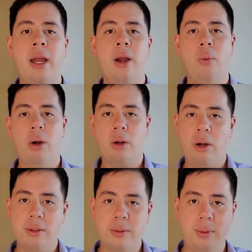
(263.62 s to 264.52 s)
what
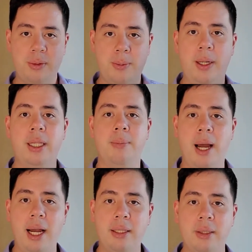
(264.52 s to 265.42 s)
costs we've spent in the
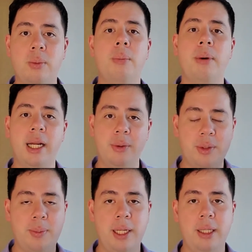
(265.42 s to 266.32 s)
past, what money we've
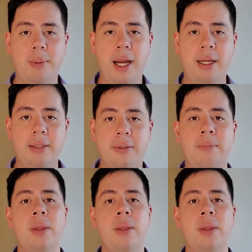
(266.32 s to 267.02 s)
spent in the past,